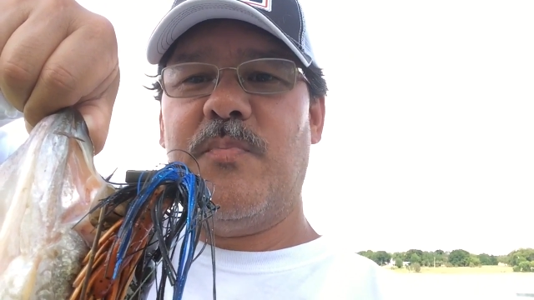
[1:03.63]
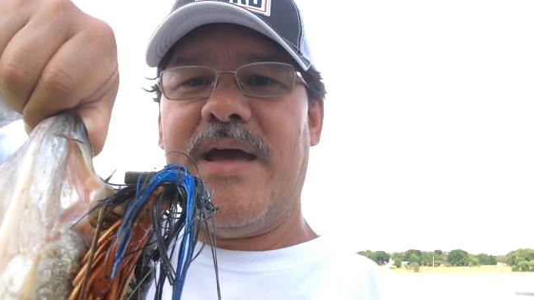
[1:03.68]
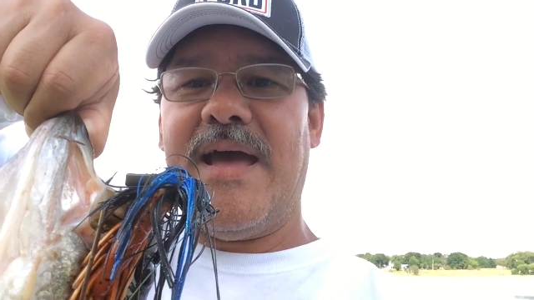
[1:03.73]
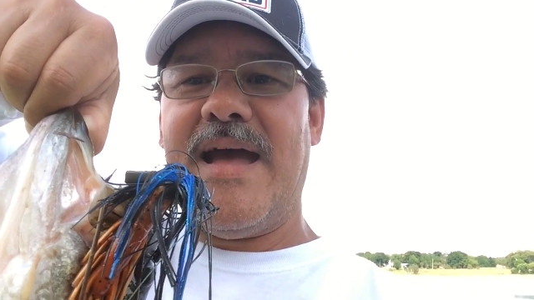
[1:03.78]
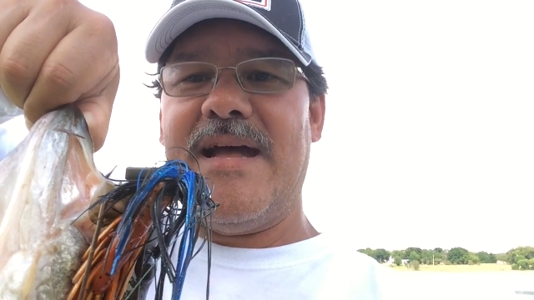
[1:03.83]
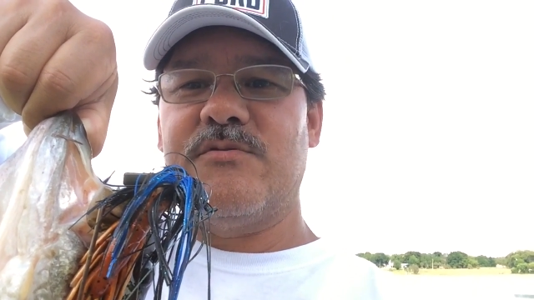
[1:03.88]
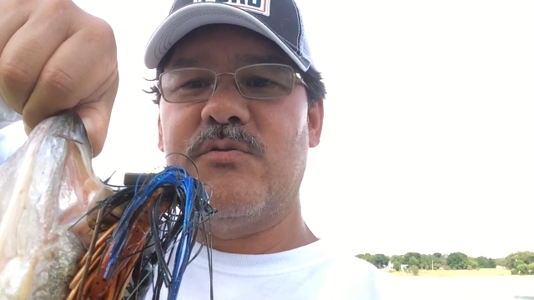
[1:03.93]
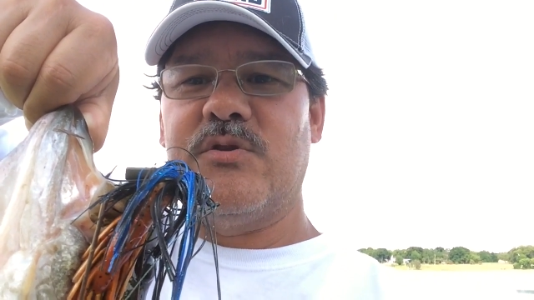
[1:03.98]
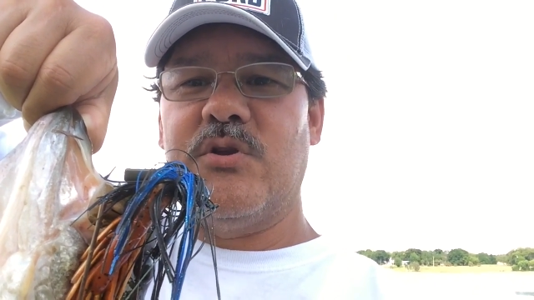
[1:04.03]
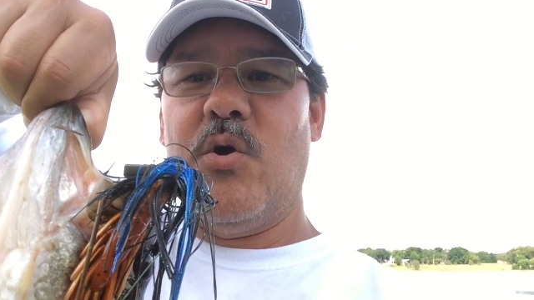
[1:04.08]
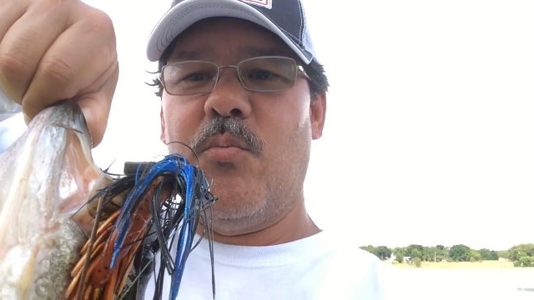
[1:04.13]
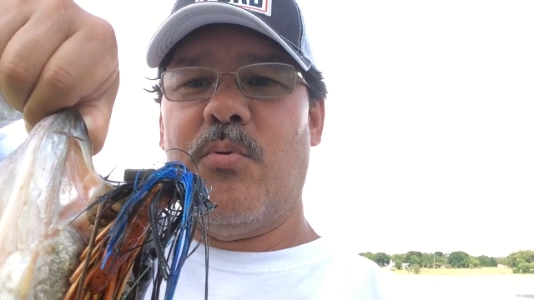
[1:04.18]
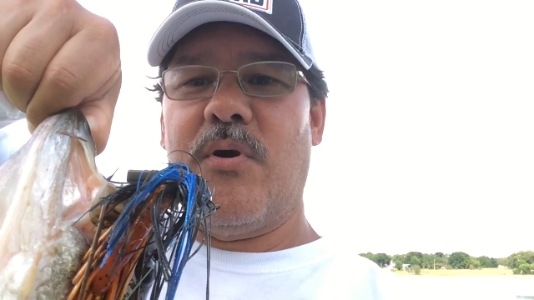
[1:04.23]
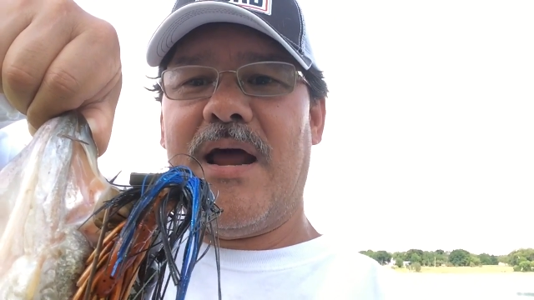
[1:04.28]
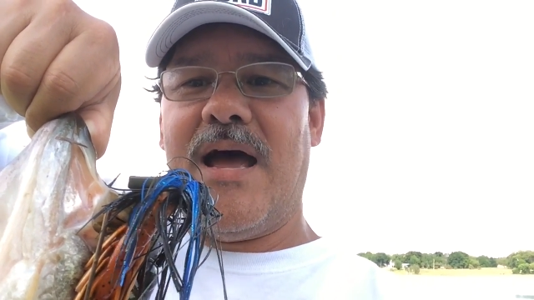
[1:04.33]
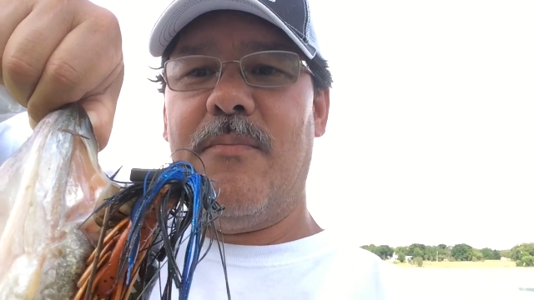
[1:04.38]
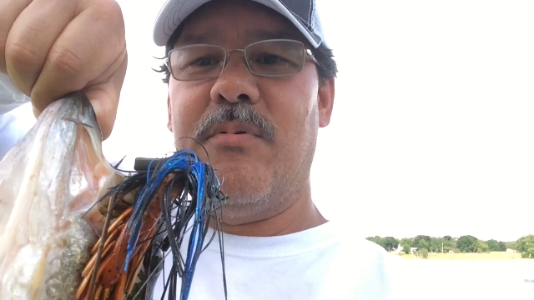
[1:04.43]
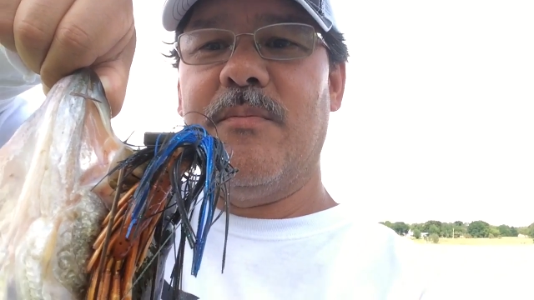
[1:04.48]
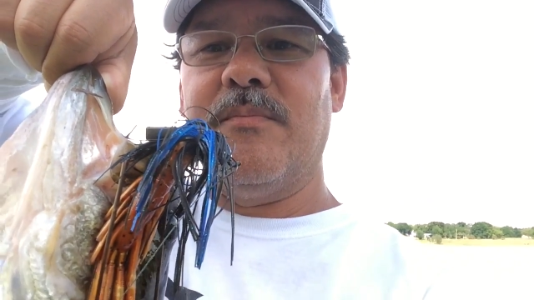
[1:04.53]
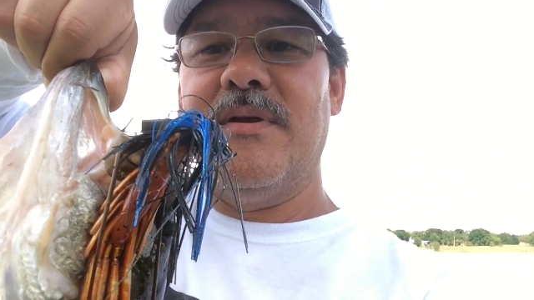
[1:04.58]
pads with no
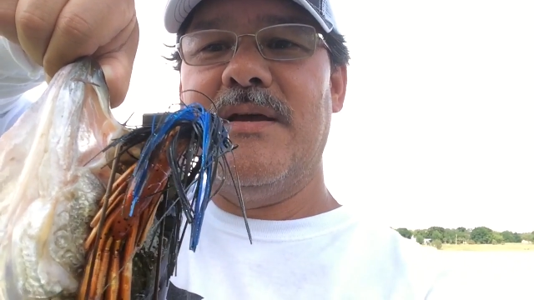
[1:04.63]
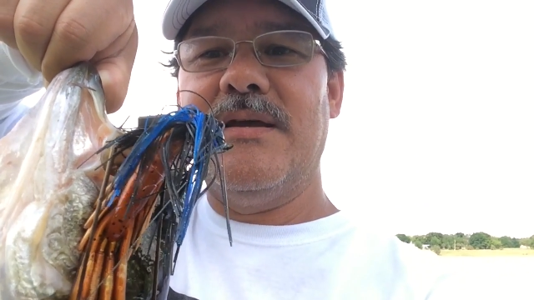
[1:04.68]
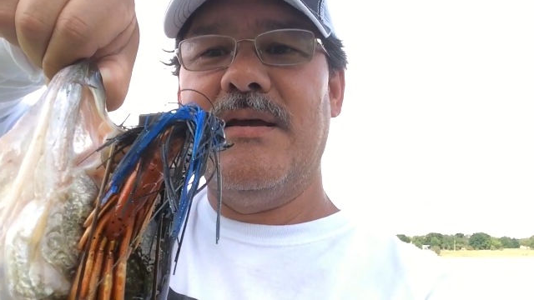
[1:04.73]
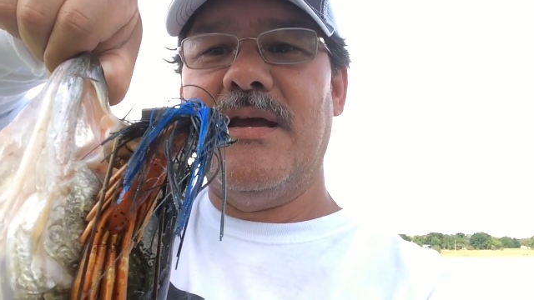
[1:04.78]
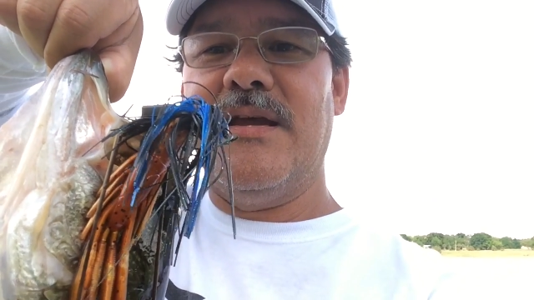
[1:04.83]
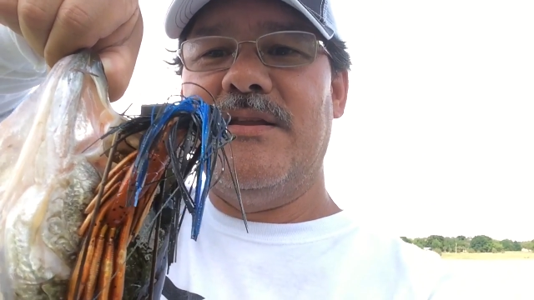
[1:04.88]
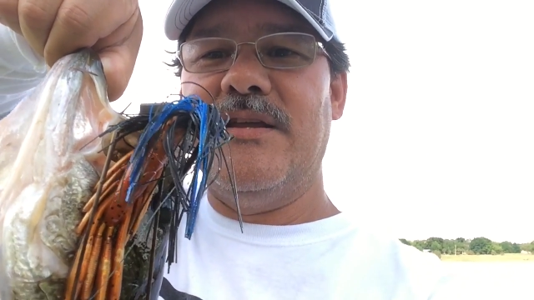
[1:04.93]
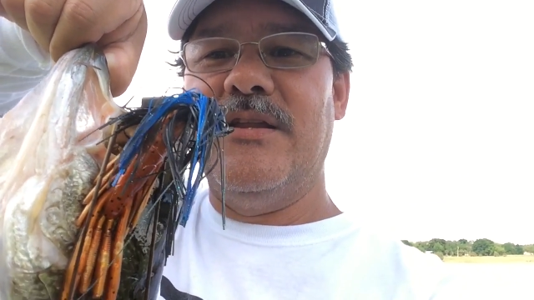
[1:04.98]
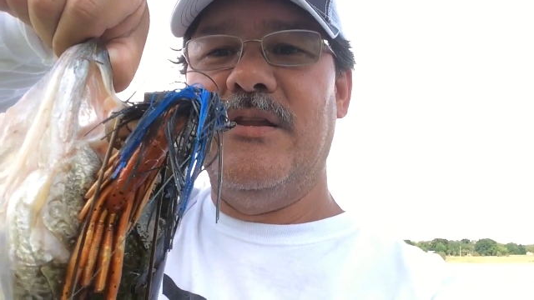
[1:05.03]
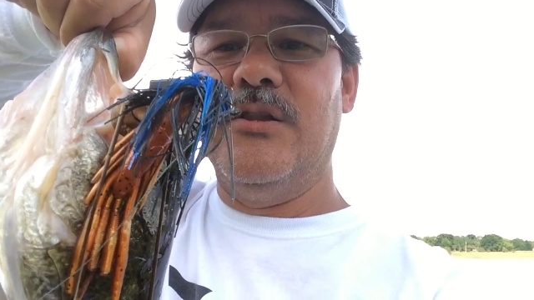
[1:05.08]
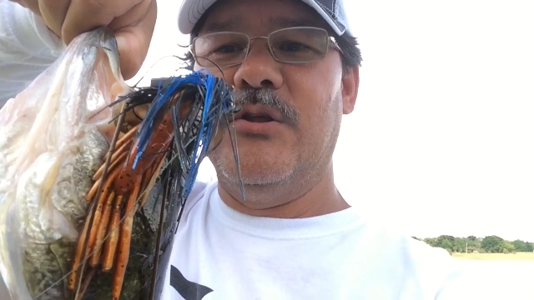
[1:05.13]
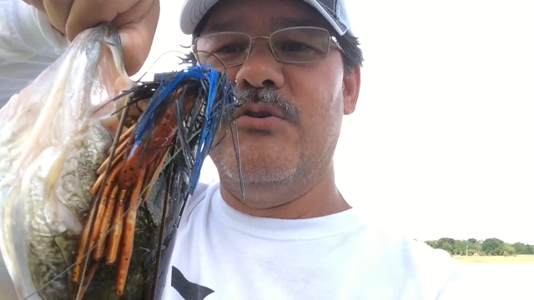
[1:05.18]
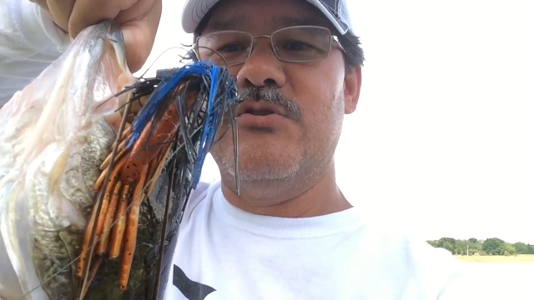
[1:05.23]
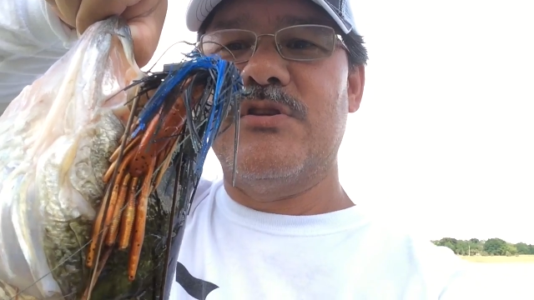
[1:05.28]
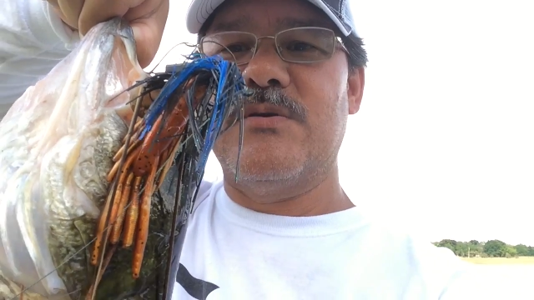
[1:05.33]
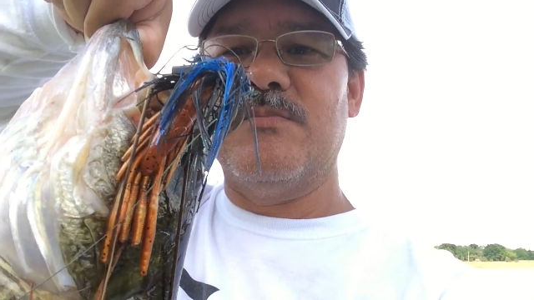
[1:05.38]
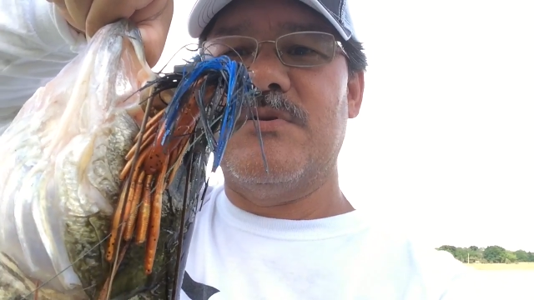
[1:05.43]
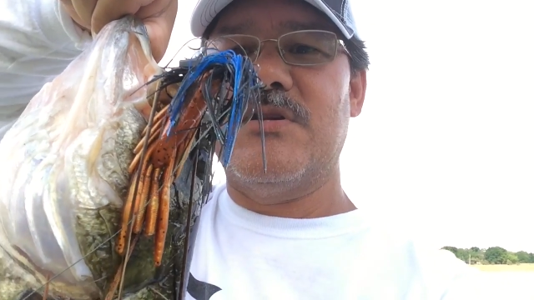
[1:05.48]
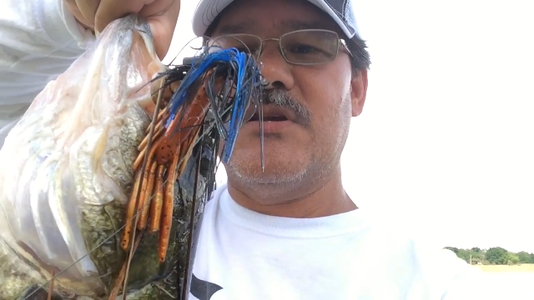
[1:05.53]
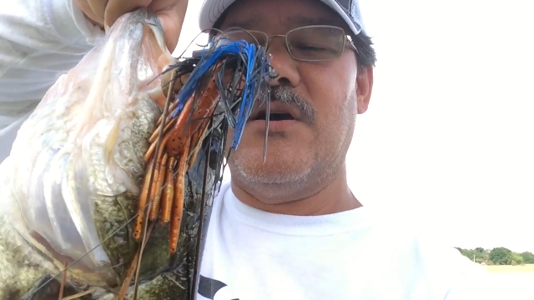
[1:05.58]
problem and didn't lose them.